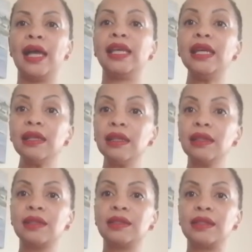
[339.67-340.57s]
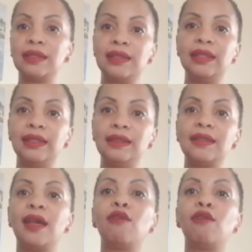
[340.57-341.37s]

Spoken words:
heal the disease